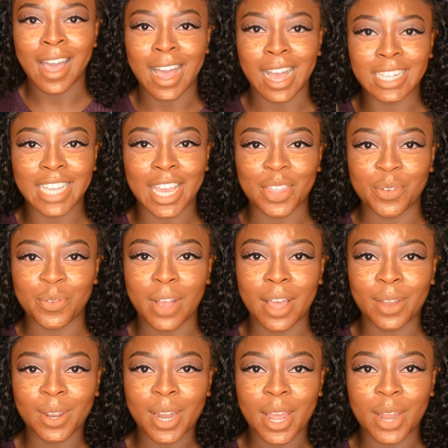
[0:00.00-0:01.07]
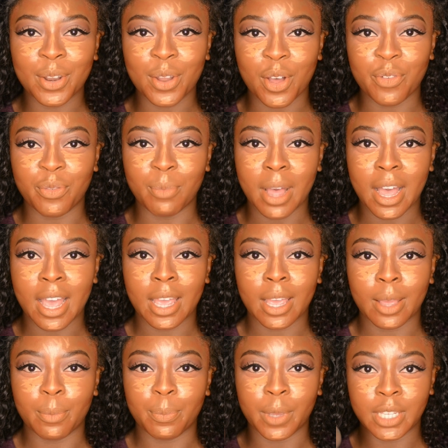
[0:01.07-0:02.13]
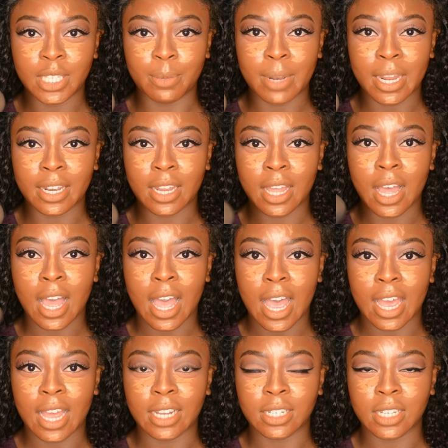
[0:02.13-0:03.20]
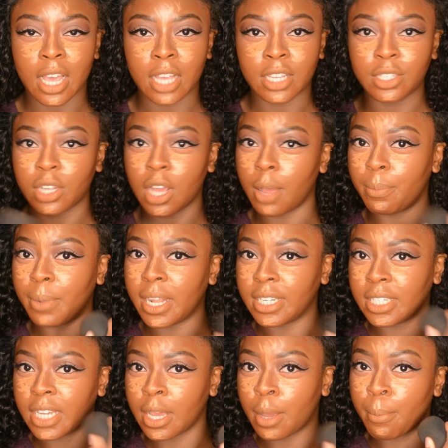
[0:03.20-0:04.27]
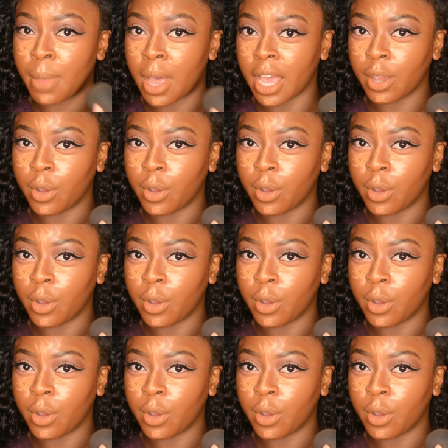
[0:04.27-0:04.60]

I take the rounded end of my beauty blender and I start blending my